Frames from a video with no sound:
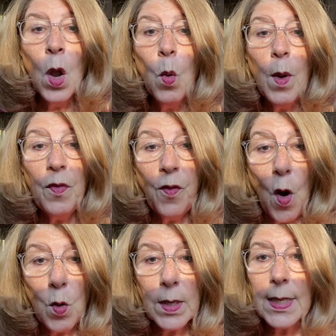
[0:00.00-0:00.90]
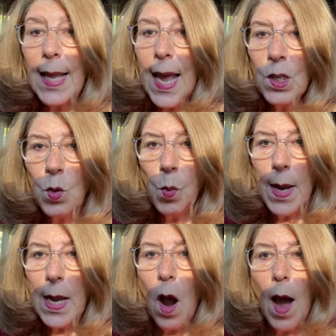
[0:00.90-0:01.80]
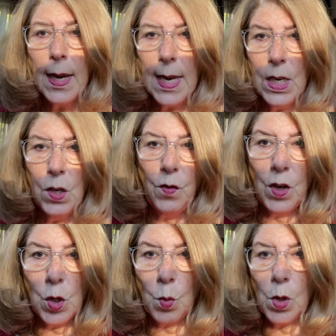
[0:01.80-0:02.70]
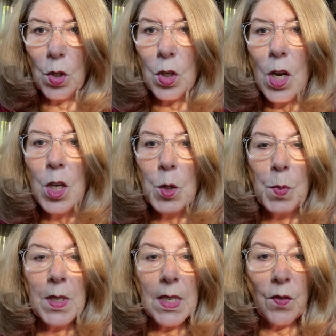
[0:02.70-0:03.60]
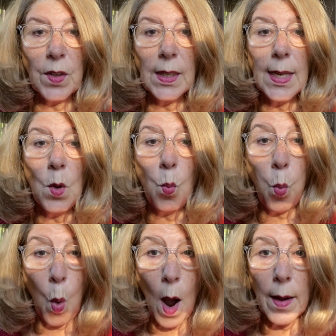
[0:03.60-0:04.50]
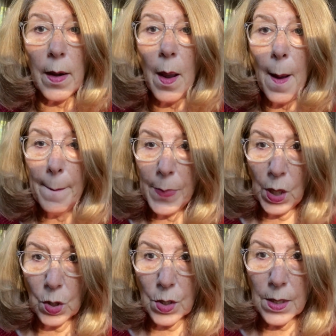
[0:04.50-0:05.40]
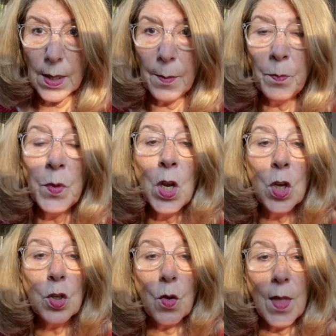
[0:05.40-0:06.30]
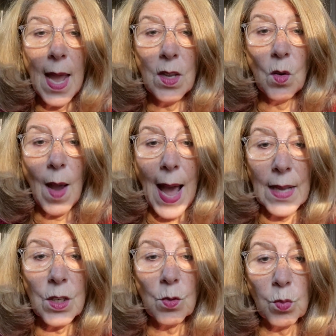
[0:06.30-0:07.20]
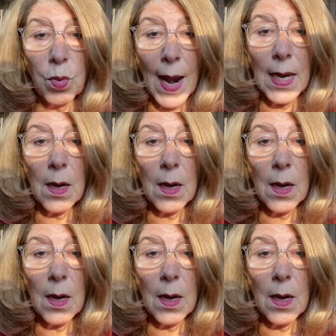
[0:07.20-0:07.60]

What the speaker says: We focused last week on individuals, specifically one person, so that you had to write